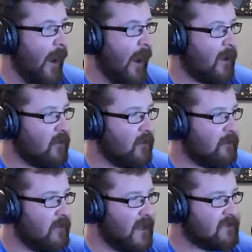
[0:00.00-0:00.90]

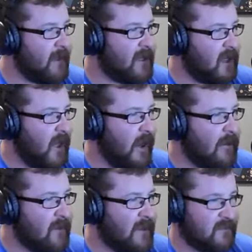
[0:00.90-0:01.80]
including Best Picture
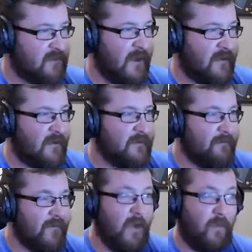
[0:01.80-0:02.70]
and Best Director,
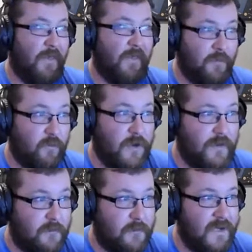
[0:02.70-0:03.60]
and won
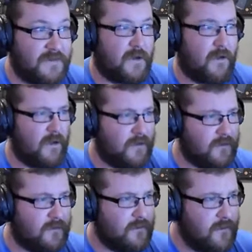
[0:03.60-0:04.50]
3 for Best
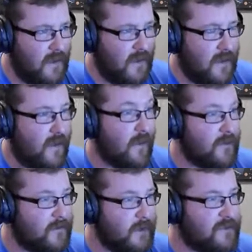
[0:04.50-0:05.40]
Art
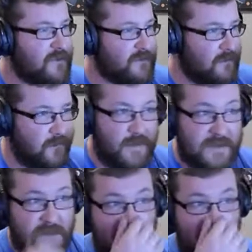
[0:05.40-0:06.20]
Direction, Best